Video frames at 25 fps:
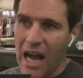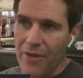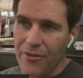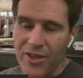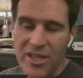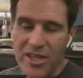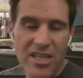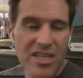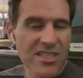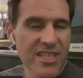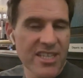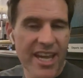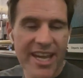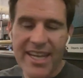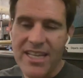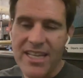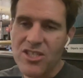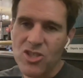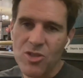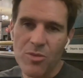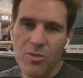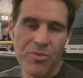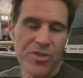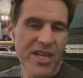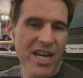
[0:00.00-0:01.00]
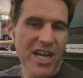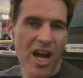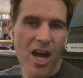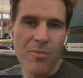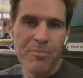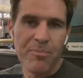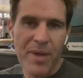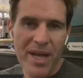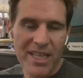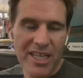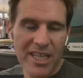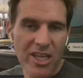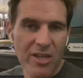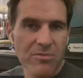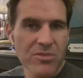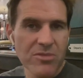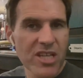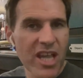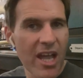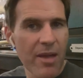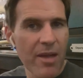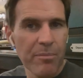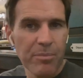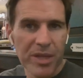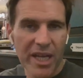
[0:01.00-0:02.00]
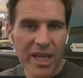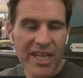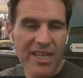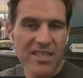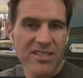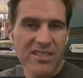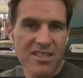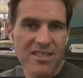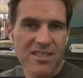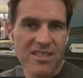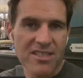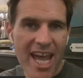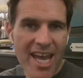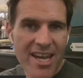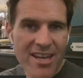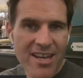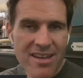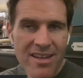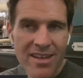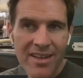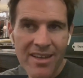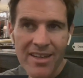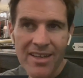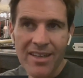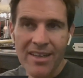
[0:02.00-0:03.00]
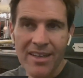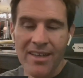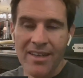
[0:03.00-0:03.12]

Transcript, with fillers: I think he's taking something out of Bellingham's game, playing as a ten,